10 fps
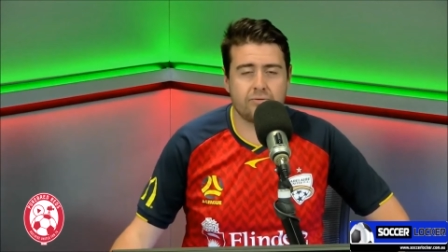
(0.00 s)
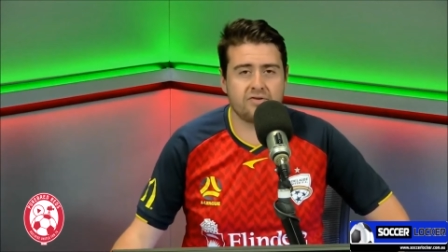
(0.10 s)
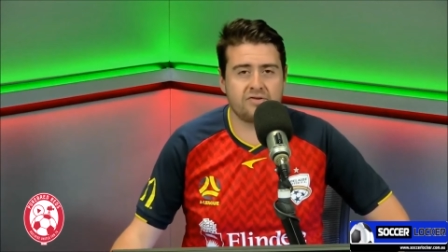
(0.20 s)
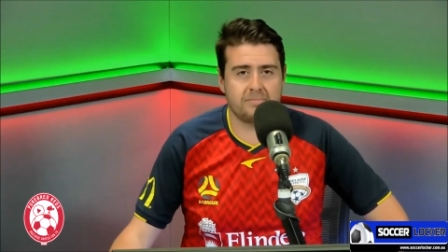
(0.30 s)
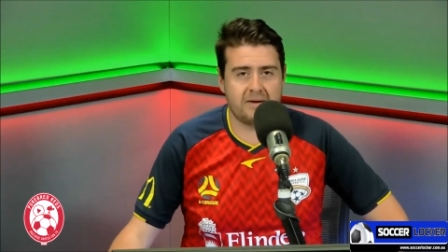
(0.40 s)

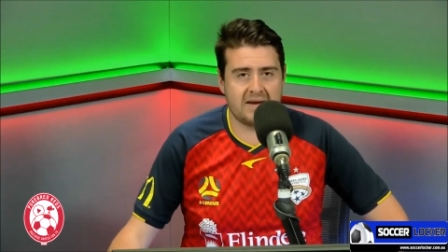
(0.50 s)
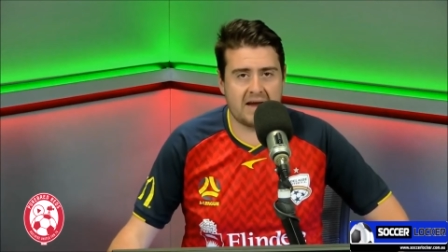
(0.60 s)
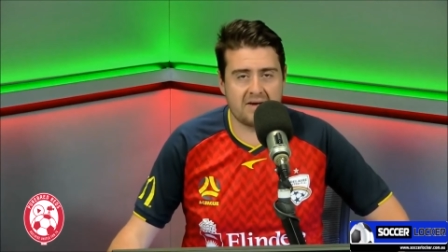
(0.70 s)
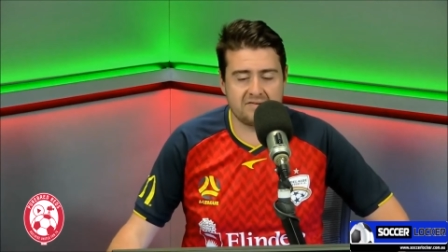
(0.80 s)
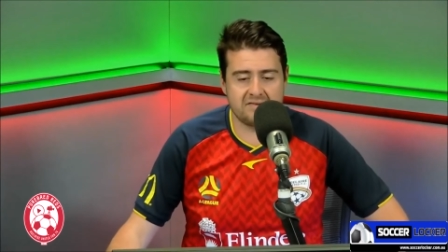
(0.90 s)
Ross being
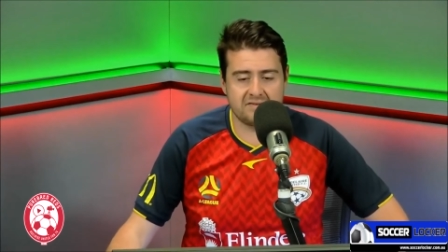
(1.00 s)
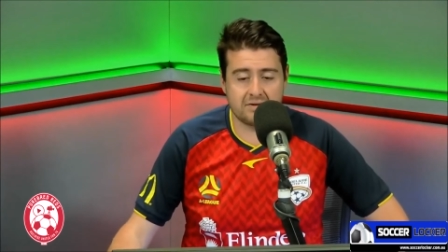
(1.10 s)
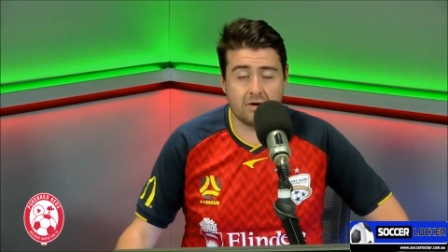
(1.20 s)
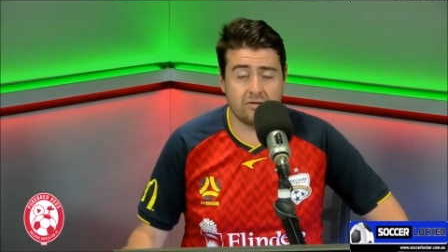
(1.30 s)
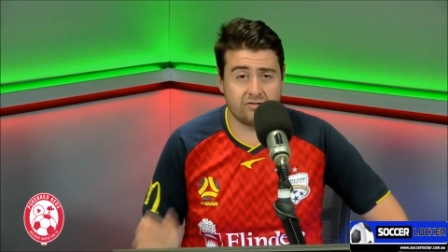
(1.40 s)
our
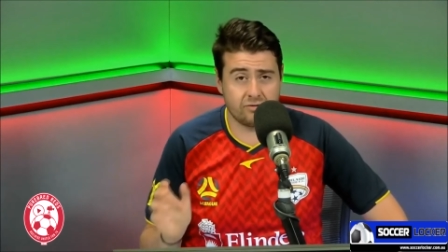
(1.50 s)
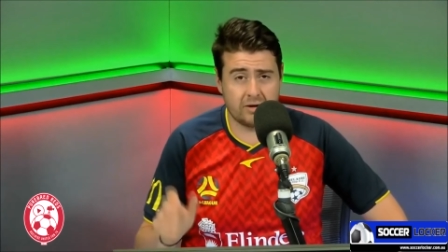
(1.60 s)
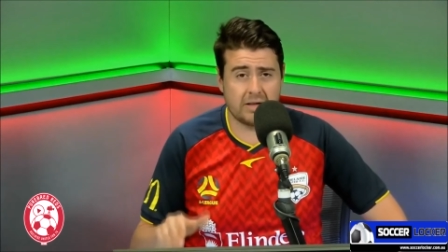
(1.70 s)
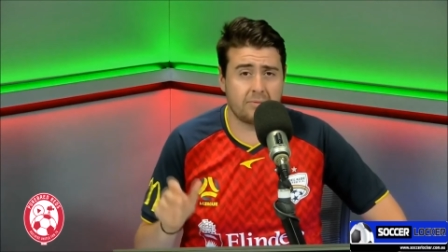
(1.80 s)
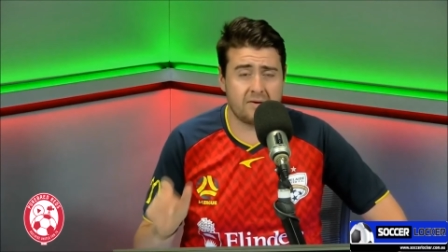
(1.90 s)
assistant coach,
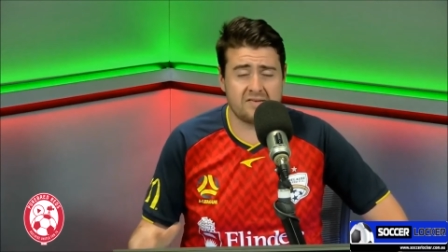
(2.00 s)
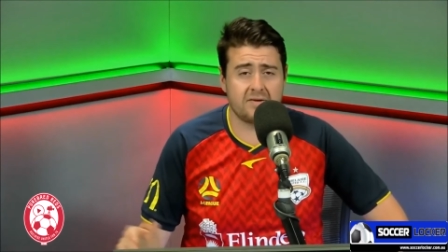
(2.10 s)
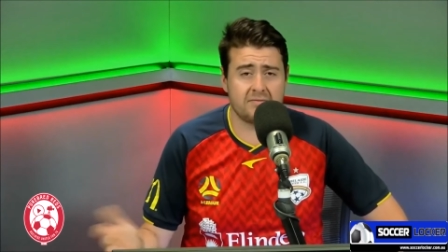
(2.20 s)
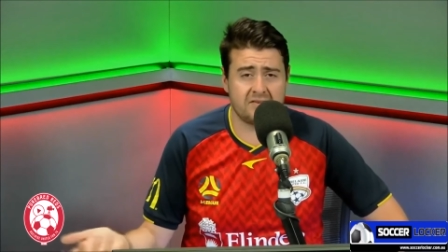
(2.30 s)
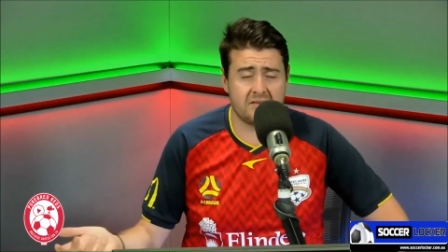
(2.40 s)
John
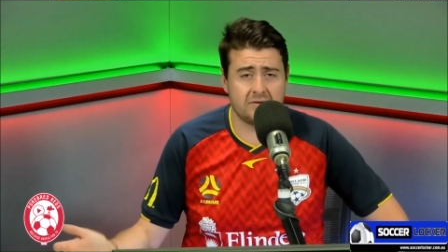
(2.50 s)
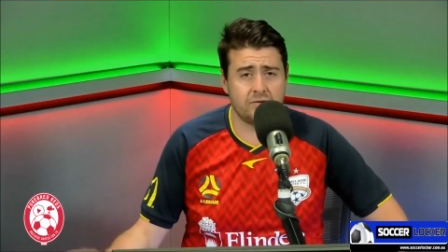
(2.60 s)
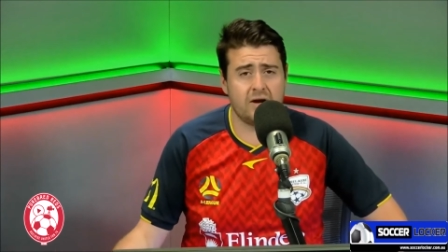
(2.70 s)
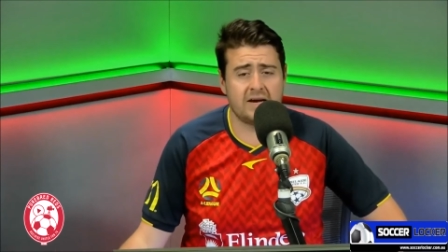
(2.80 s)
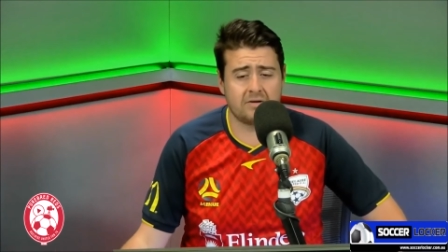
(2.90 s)
Aloisi, obviously the
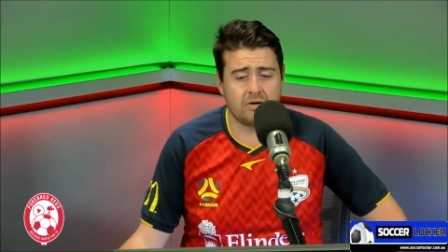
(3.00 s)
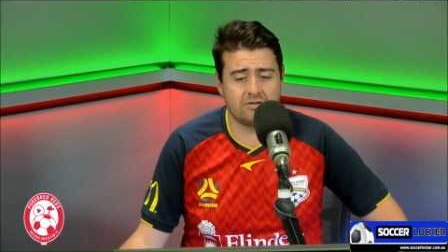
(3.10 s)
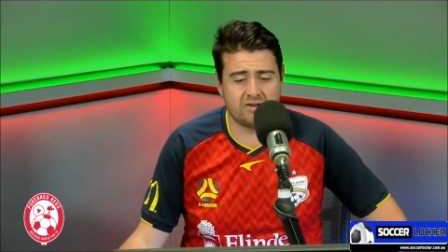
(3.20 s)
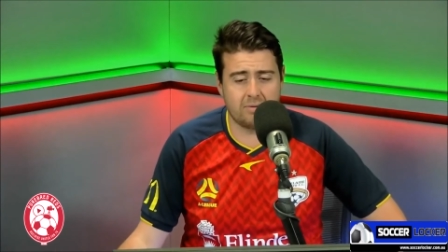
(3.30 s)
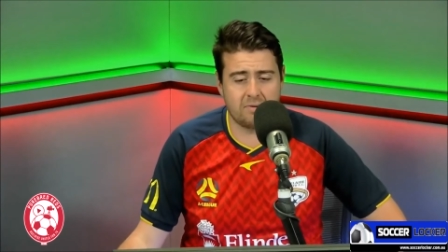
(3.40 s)
new head
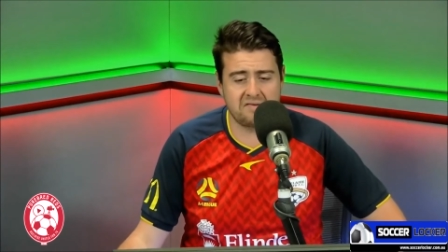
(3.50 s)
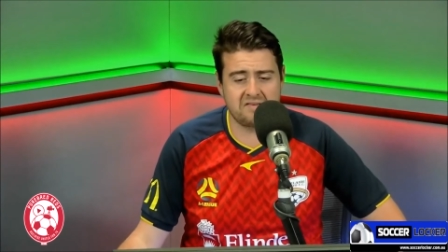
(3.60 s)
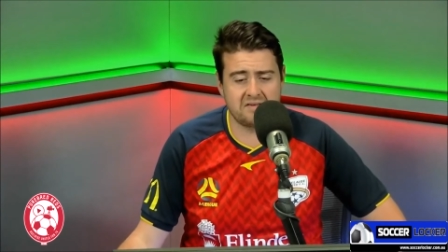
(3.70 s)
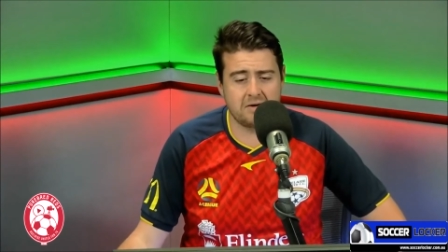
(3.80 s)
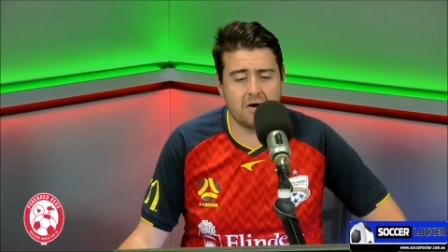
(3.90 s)
coach at
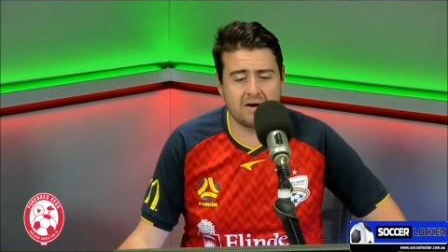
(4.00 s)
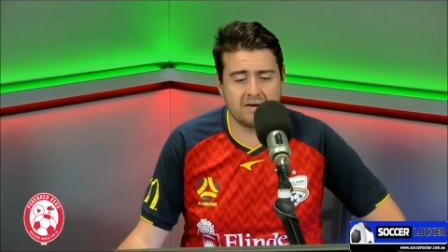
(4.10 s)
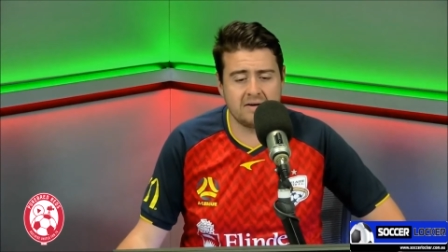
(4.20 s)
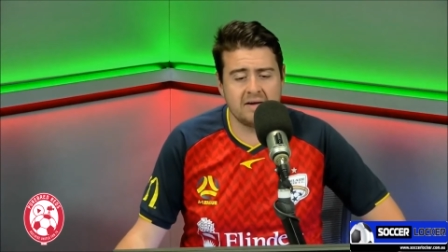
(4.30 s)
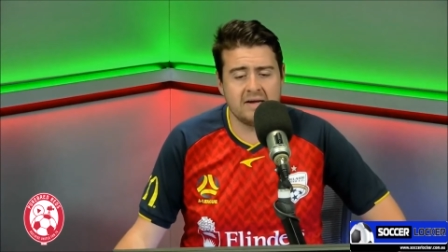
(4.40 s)
Western
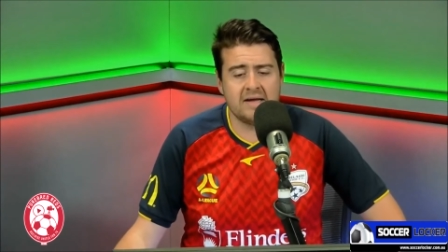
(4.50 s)
United.